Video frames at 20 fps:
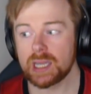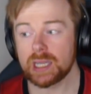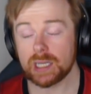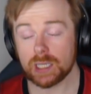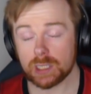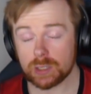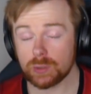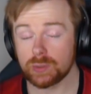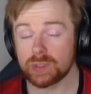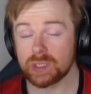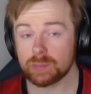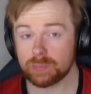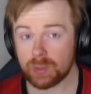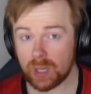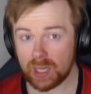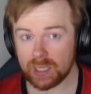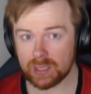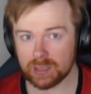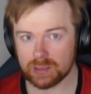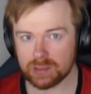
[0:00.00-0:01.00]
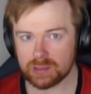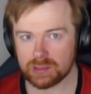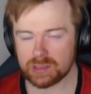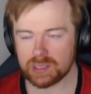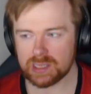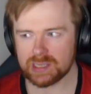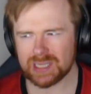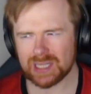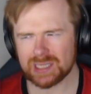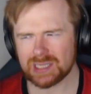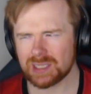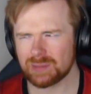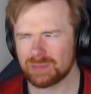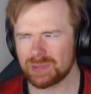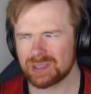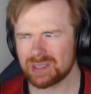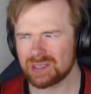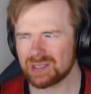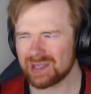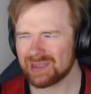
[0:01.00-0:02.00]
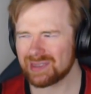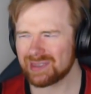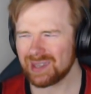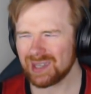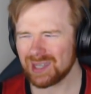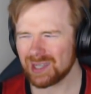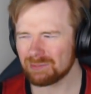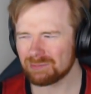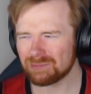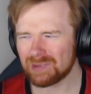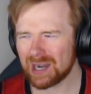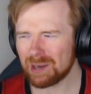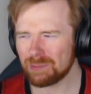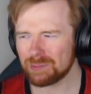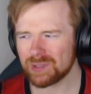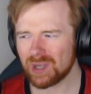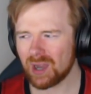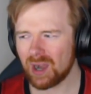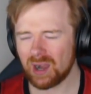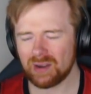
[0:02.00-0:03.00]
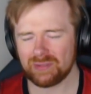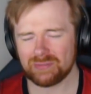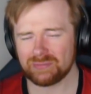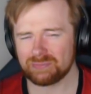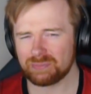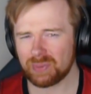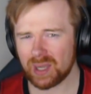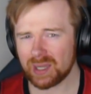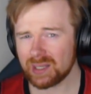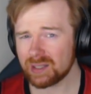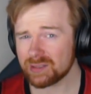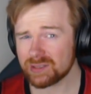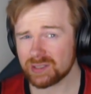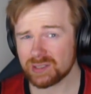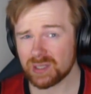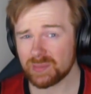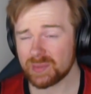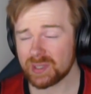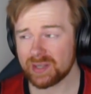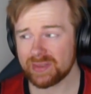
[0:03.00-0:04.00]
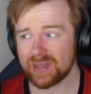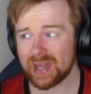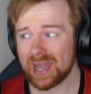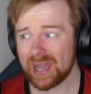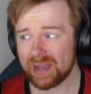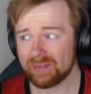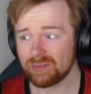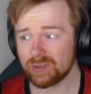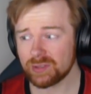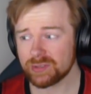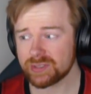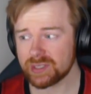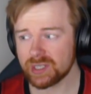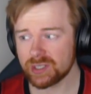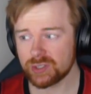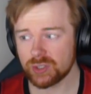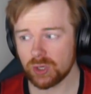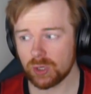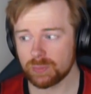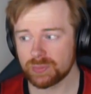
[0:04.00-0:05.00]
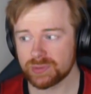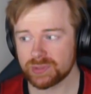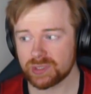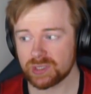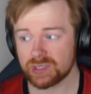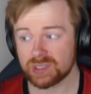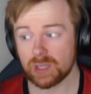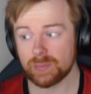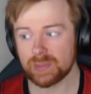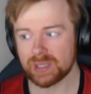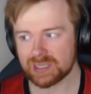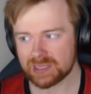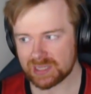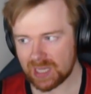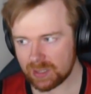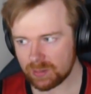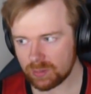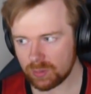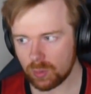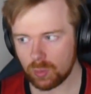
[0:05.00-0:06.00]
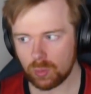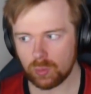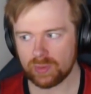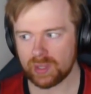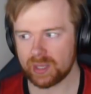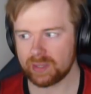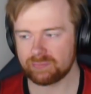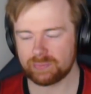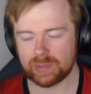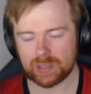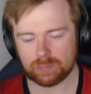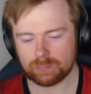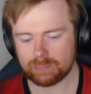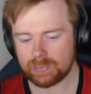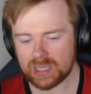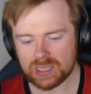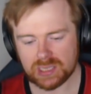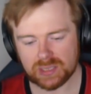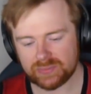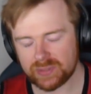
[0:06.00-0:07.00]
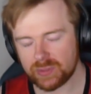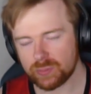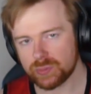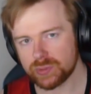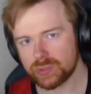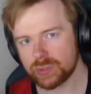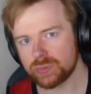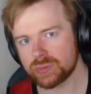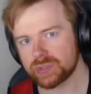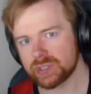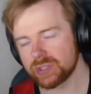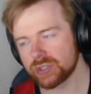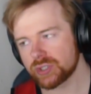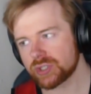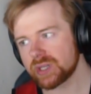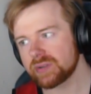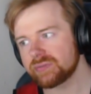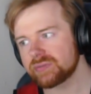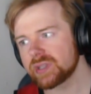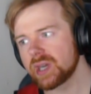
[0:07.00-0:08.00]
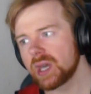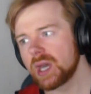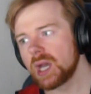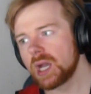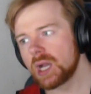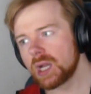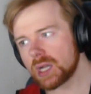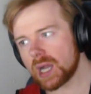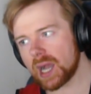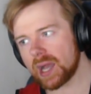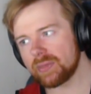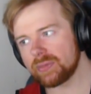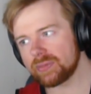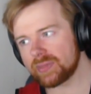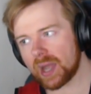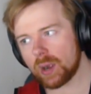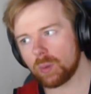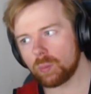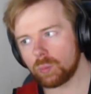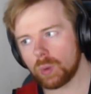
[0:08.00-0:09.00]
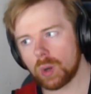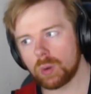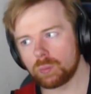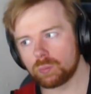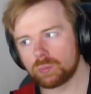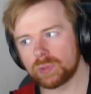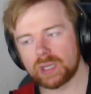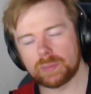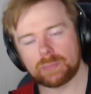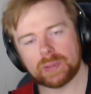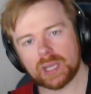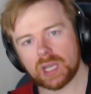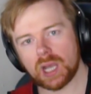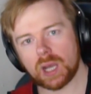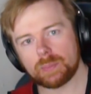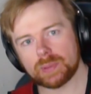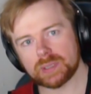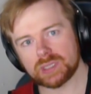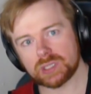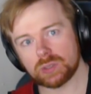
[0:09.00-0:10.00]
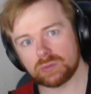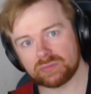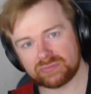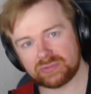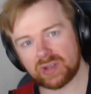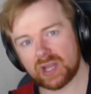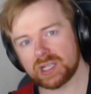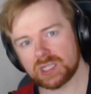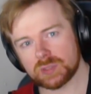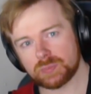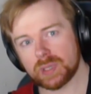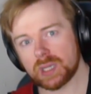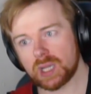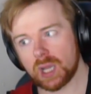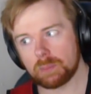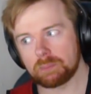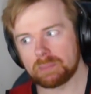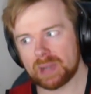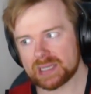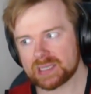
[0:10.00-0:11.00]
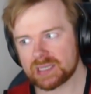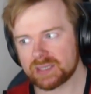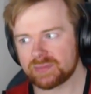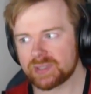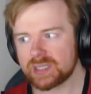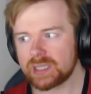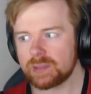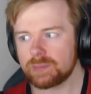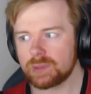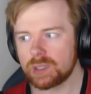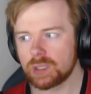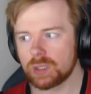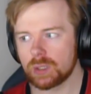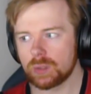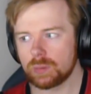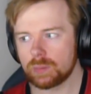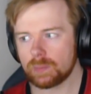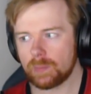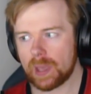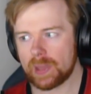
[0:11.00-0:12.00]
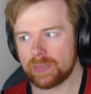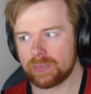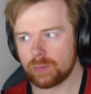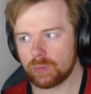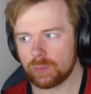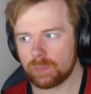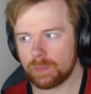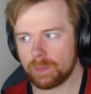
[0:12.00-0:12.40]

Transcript: including pilots. It's estimated, I think, around half pilots or something like that have lost their jobs to some extent, or they've been massively reduced in shift, and that won't really pick up until flights pick up massively, and